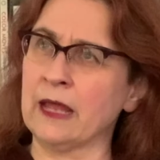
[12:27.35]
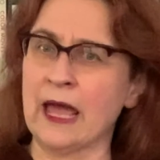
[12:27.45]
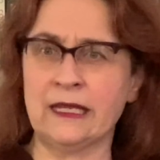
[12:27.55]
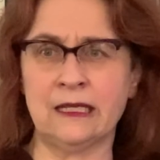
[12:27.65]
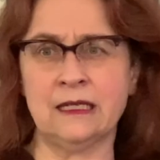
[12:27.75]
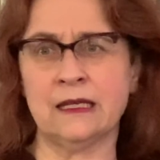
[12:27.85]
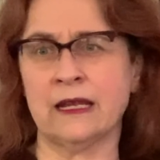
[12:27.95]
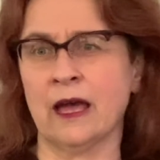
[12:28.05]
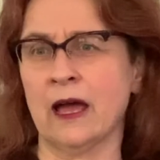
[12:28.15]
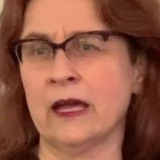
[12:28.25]
Eddie and
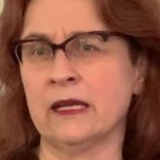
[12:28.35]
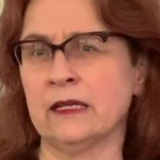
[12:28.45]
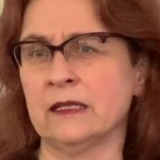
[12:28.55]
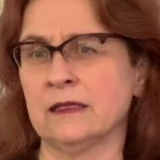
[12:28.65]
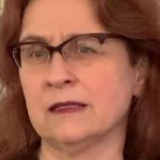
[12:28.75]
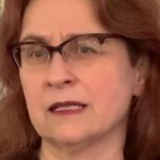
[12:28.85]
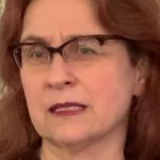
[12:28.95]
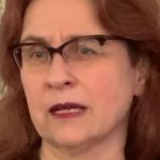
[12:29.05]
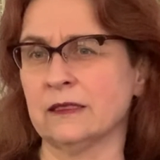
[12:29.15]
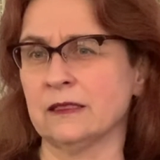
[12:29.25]
I
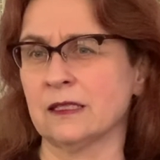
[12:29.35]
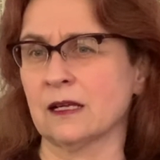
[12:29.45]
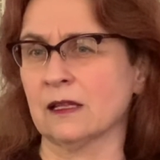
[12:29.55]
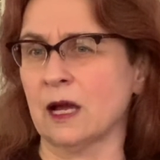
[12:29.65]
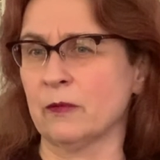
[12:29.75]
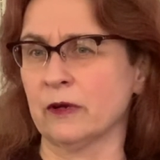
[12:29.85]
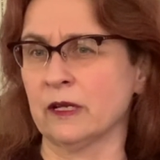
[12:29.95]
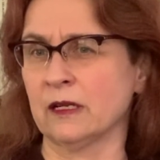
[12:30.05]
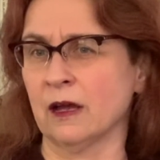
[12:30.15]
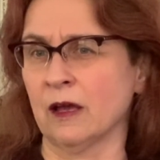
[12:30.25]
decided to
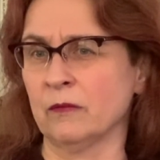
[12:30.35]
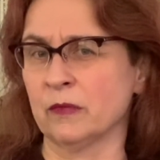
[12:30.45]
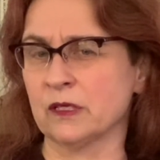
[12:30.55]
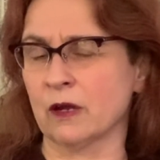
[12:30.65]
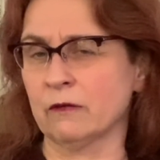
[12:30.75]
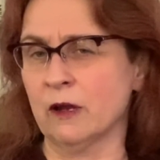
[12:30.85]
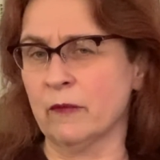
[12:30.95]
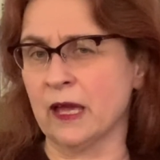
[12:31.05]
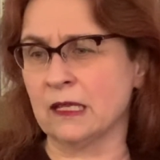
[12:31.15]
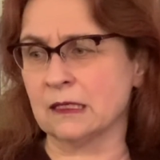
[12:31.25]
collaborate on Bizarre
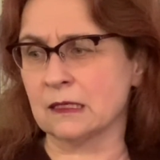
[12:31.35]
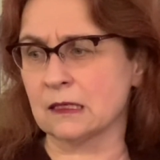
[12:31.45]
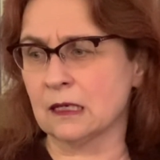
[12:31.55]
Romance,